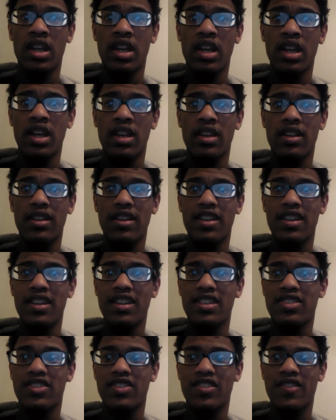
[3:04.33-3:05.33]
And
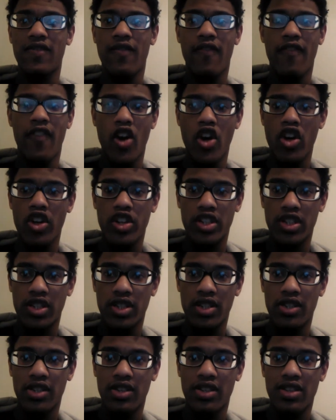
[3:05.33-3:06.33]
it's just
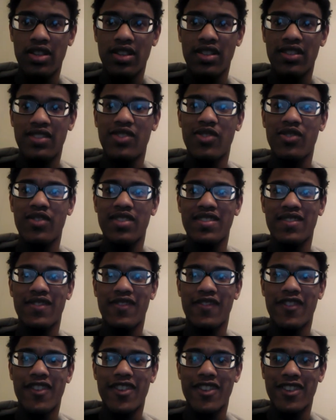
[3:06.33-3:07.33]
fun. You know, it's
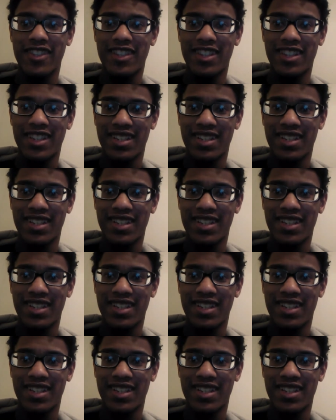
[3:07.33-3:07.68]
fun.